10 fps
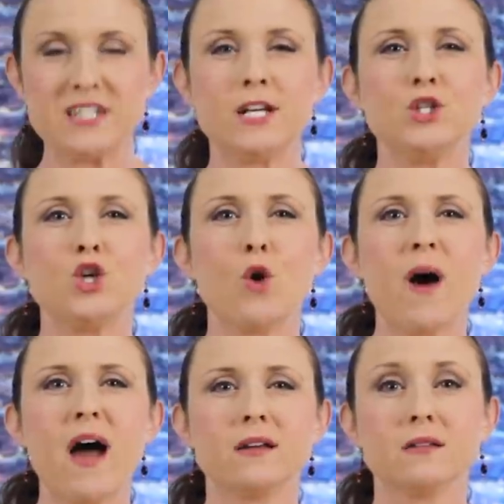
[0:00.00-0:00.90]
President Joe
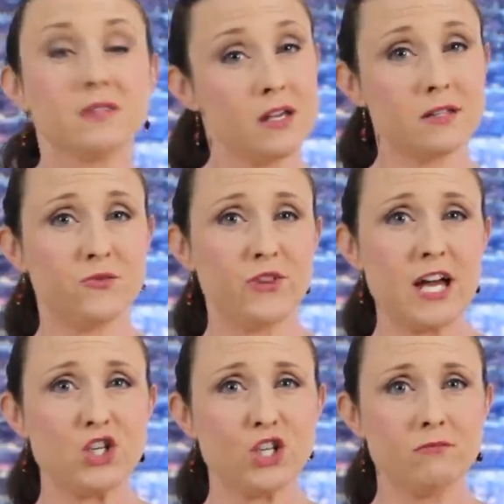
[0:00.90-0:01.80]
Biden thinks
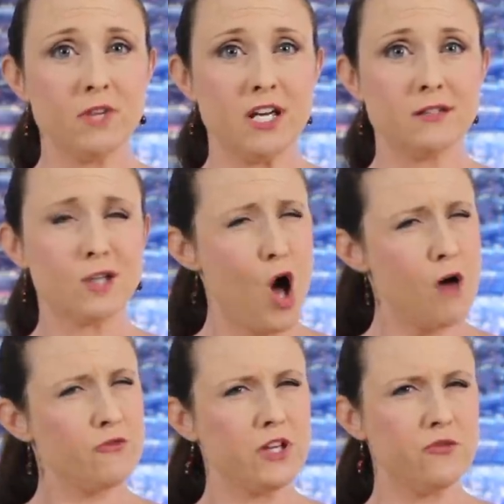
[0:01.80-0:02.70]
inflation is
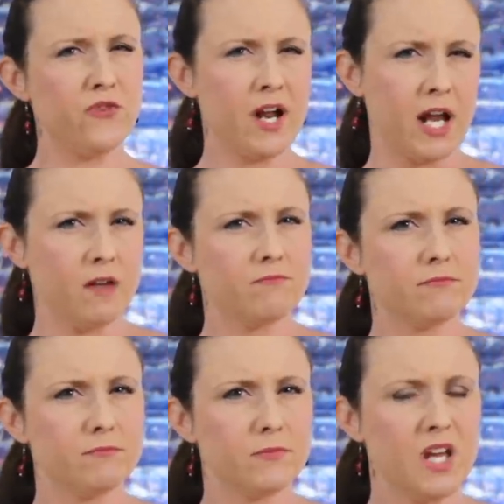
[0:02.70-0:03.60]
awfully funny.
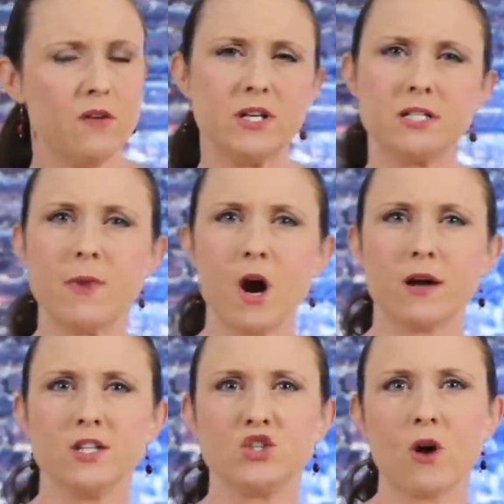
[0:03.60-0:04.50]
Even as
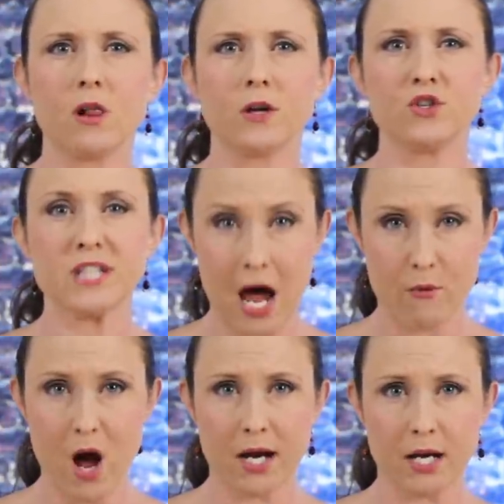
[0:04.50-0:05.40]
Americans struggle under
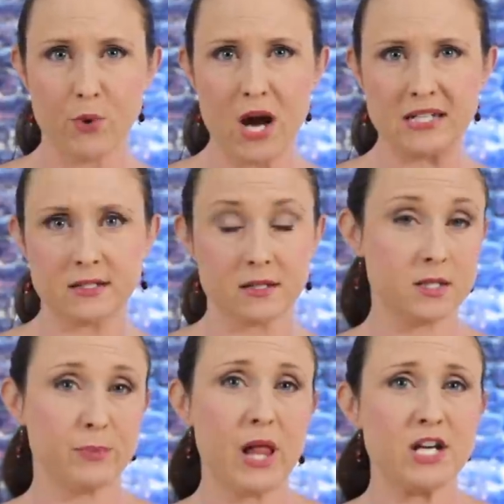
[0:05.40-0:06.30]
skyrocketing prices and
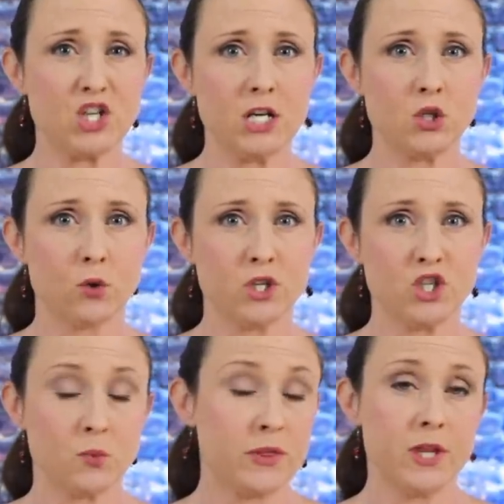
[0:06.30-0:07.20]
supply chain
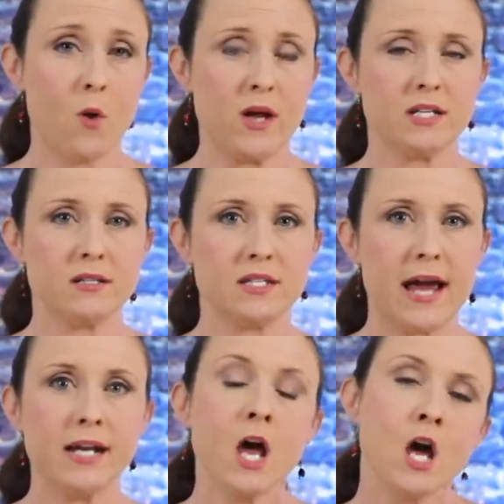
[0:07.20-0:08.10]
shortages with no end in
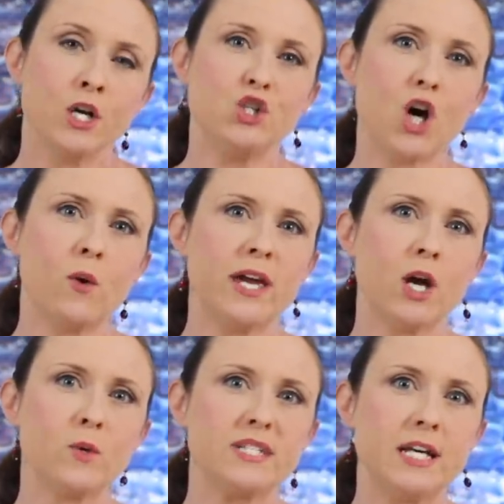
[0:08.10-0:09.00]
sight, Joe
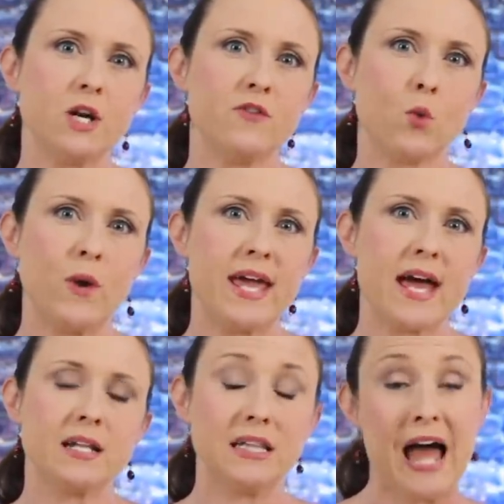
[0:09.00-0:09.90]
here was seen over the
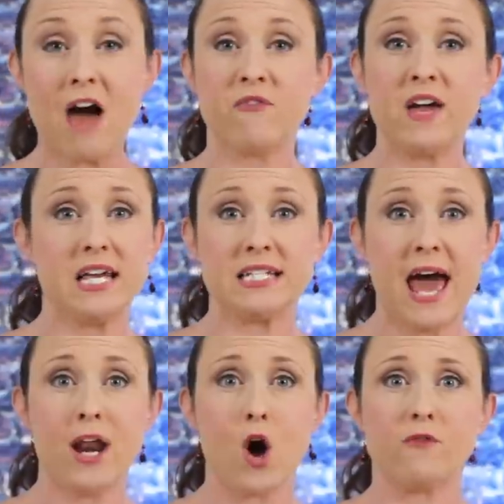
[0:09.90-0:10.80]
weekend laughing his
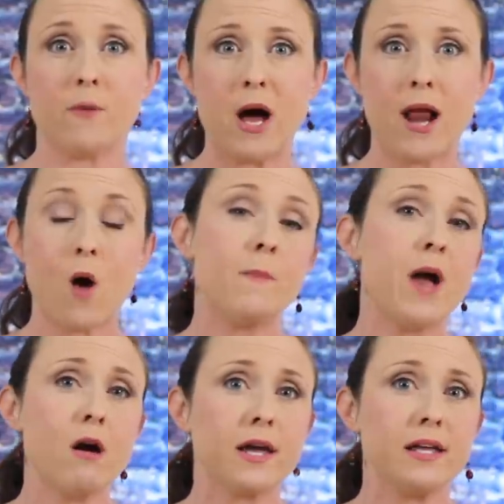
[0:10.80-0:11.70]
head off about how
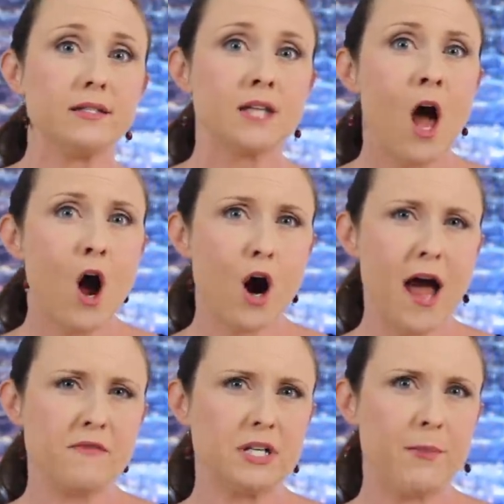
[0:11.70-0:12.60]
Americans are
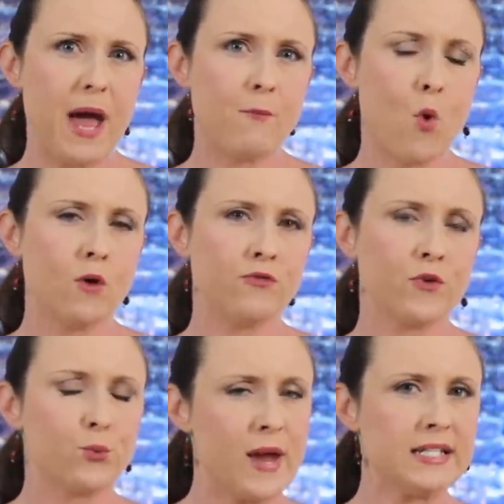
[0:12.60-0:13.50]
having to pay more
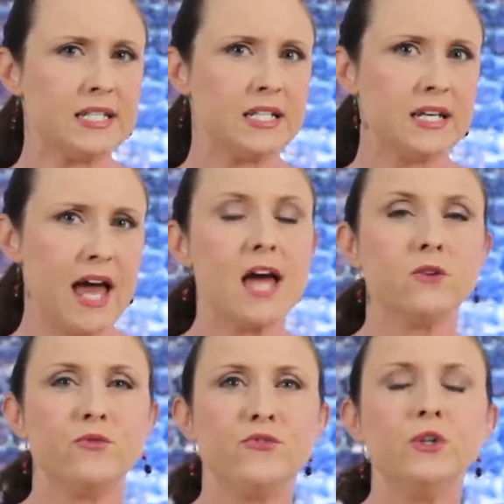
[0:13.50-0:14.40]
for rent
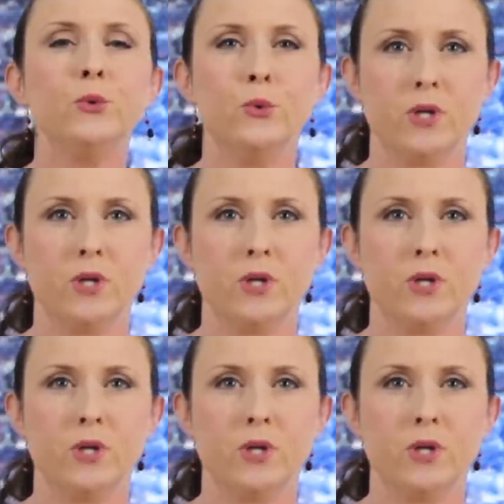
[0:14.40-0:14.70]
and food.